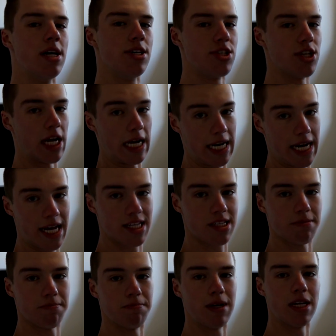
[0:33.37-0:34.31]
So you can now
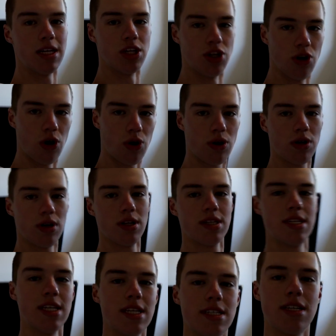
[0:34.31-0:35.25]
submit your
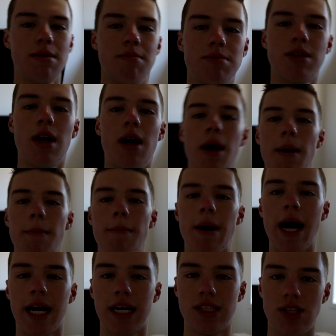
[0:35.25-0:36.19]
systems
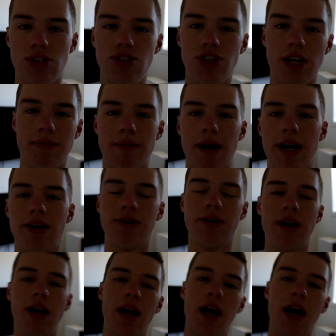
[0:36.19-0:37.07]
back to Gmail,